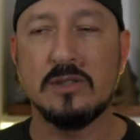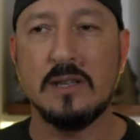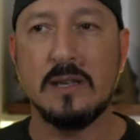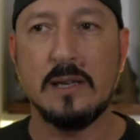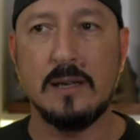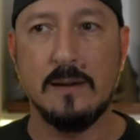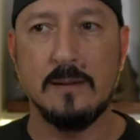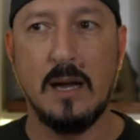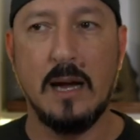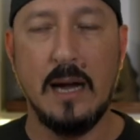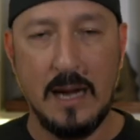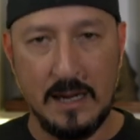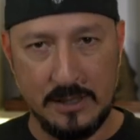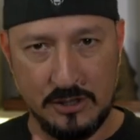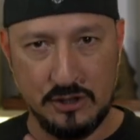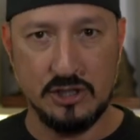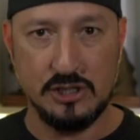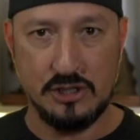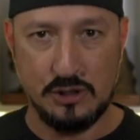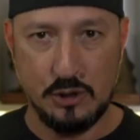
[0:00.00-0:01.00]
like I
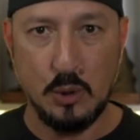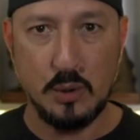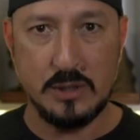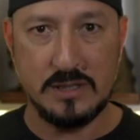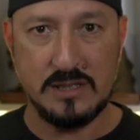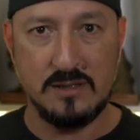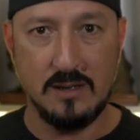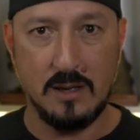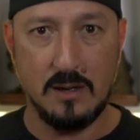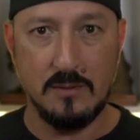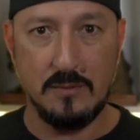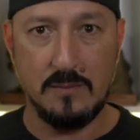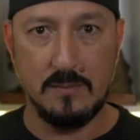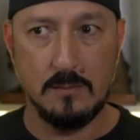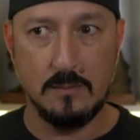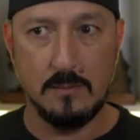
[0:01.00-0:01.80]
just took stuff